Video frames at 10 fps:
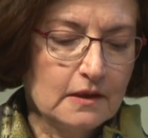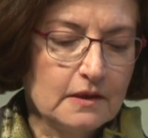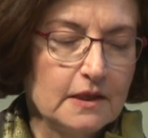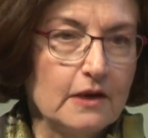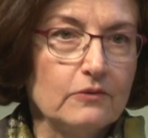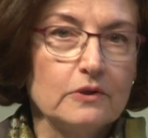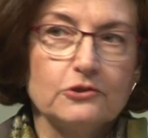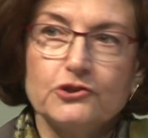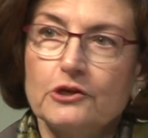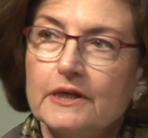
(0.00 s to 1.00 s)
Now,
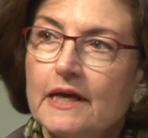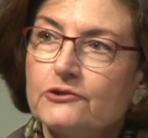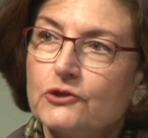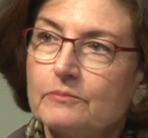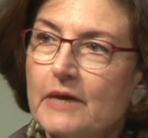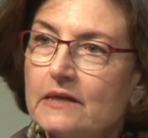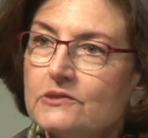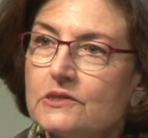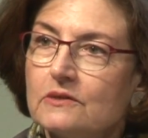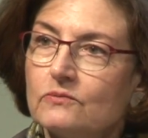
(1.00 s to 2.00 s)
geriatric
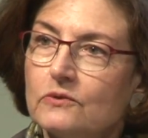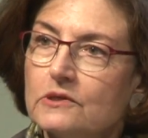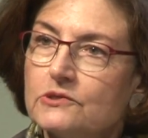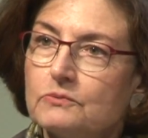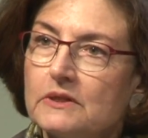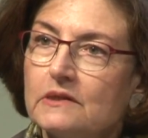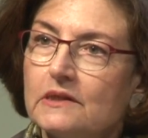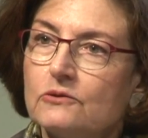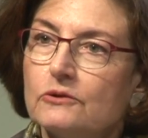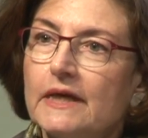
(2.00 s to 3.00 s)
medicine was really
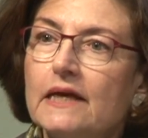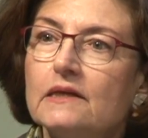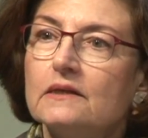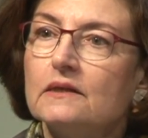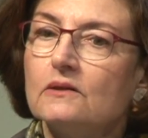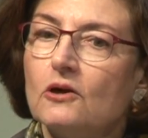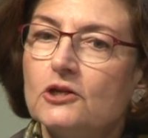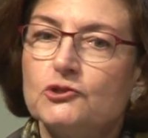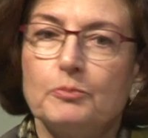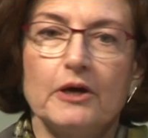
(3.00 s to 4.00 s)
created in
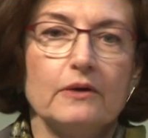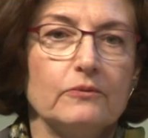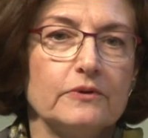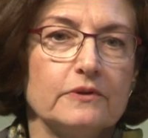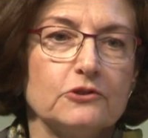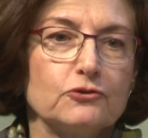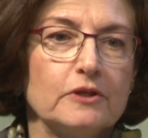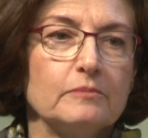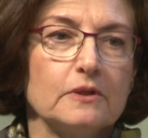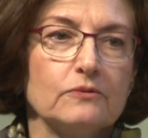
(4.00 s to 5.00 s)
large part with the
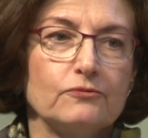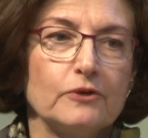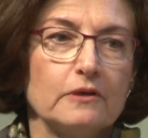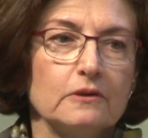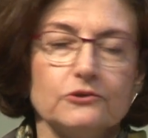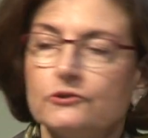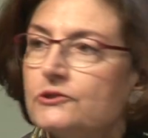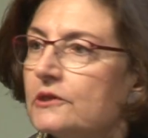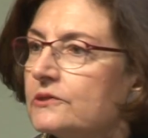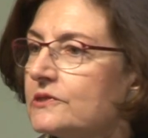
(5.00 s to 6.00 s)
treatment of frail older
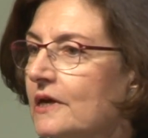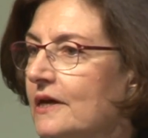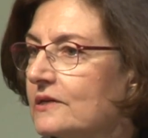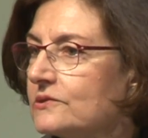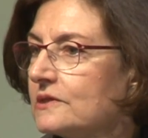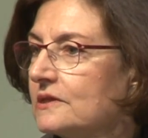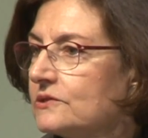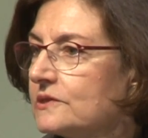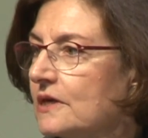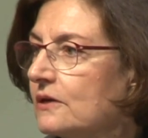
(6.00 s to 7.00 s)
adults as
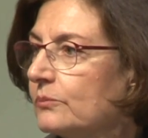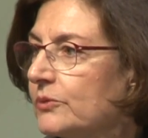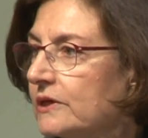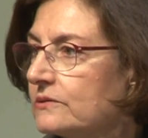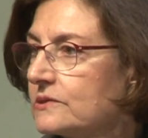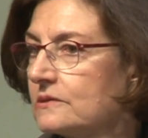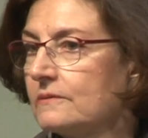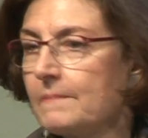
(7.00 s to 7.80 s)
its centerpiece.